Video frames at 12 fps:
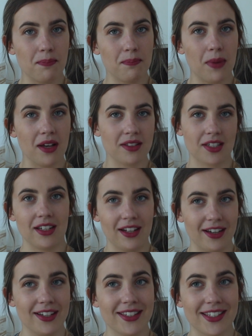
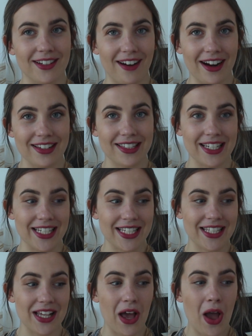pustular
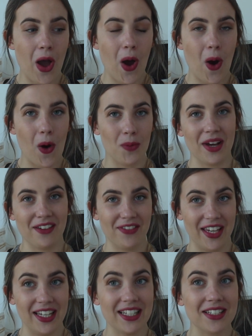psoriasis on my
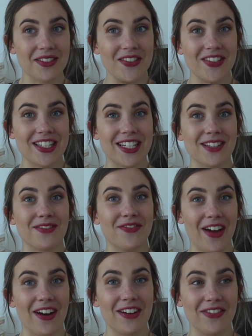feet, which is
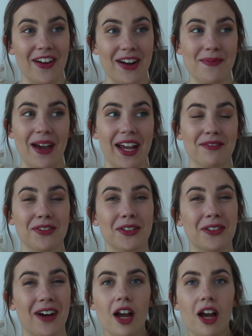very painful.